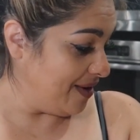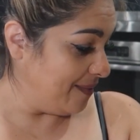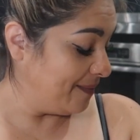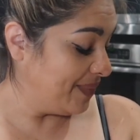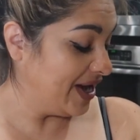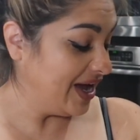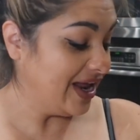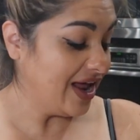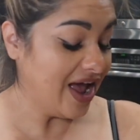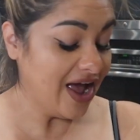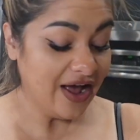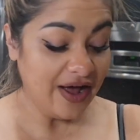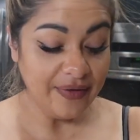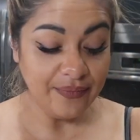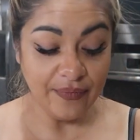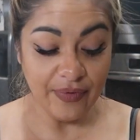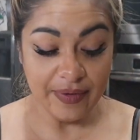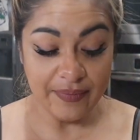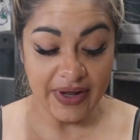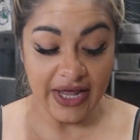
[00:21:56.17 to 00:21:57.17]
But
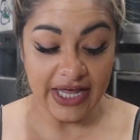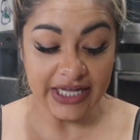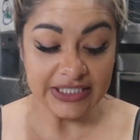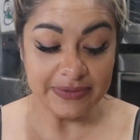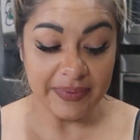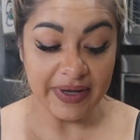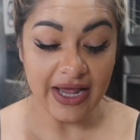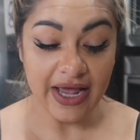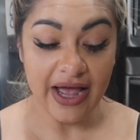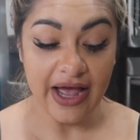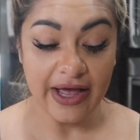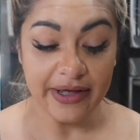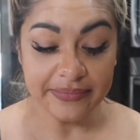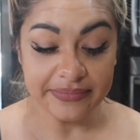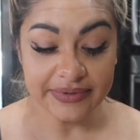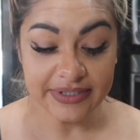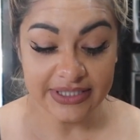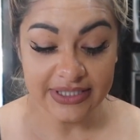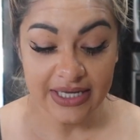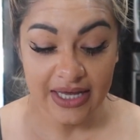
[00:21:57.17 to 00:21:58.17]
when my husband
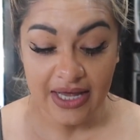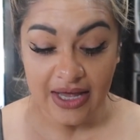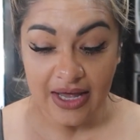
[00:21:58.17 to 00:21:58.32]
comes,